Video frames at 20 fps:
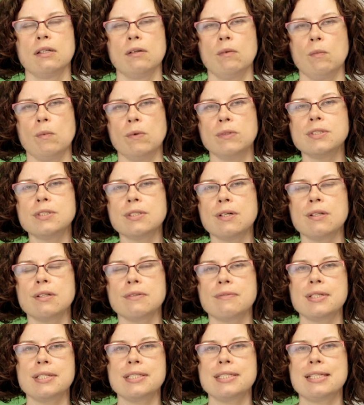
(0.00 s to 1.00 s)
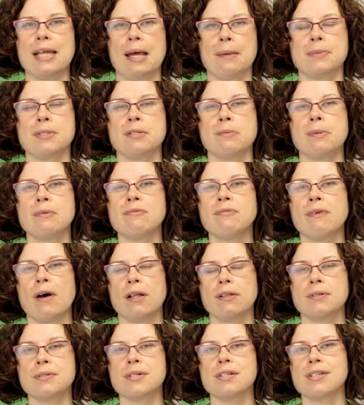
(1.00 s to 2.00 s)
Once all of these steps have been
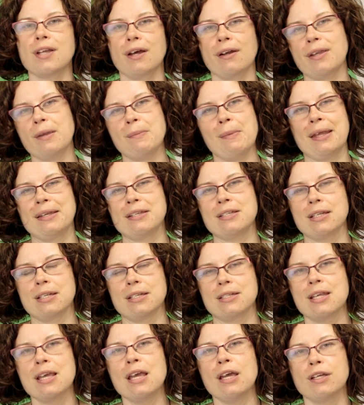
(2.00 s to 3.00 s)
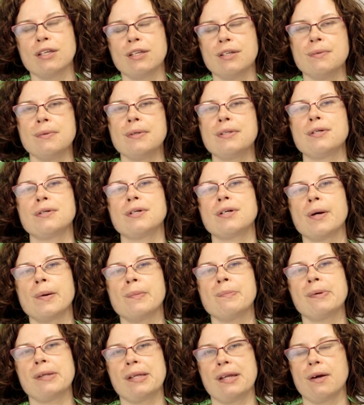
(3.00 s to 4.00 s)
followed and documented, you and your
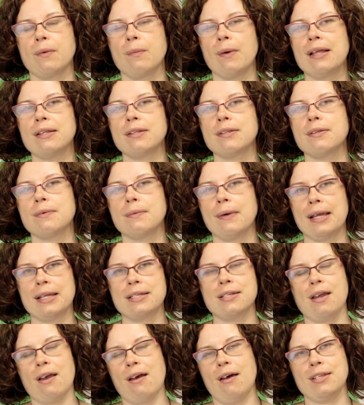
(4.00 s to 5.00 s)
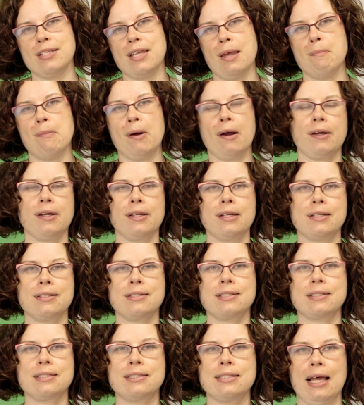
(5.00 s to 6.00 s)
company are well on the way to content marketing
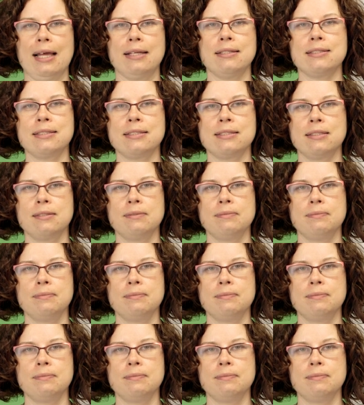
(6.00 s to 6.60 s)
success.